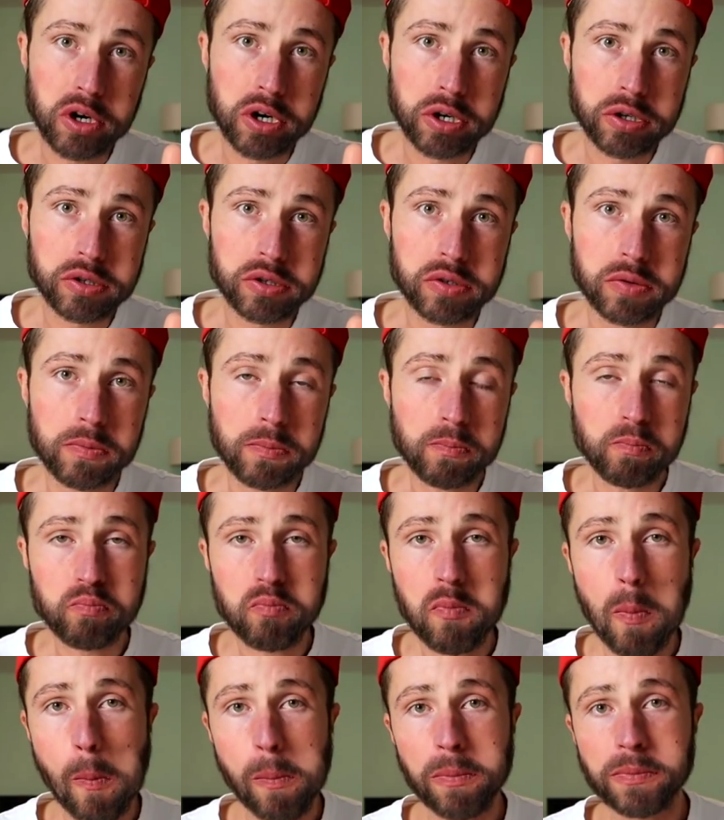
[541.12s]
cooked,
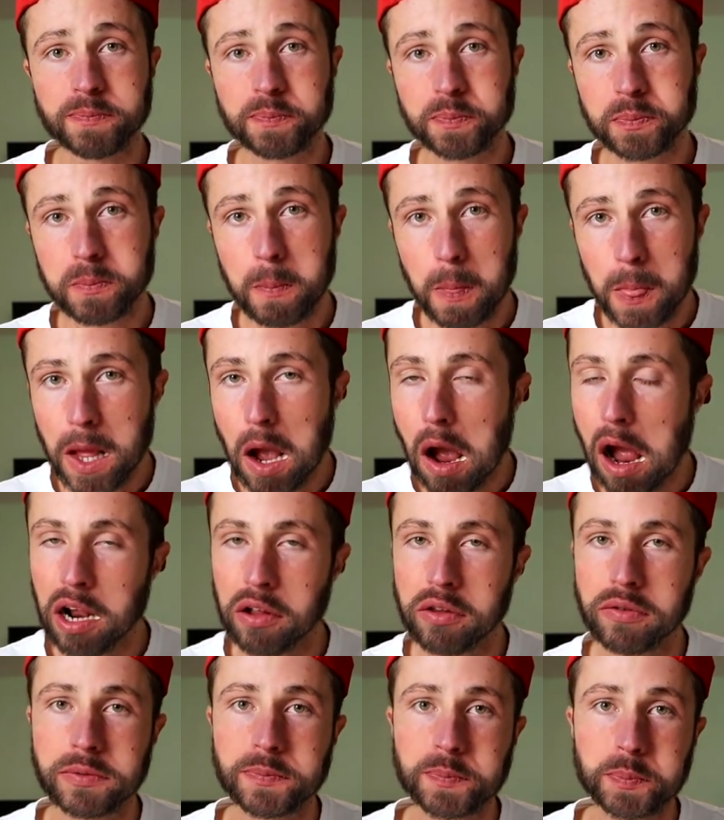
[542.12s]

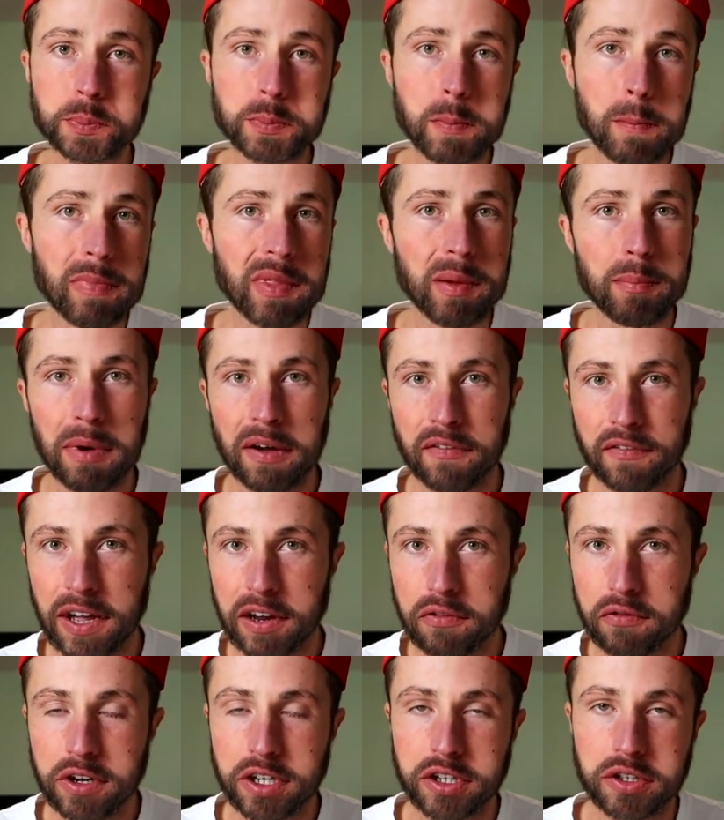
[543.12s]
and my
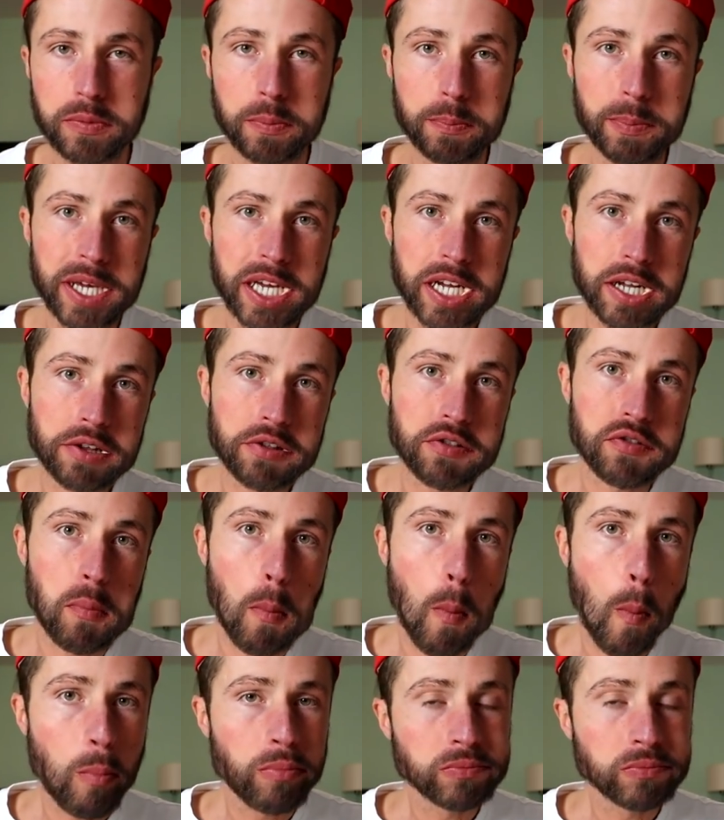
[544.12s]
favorite meals,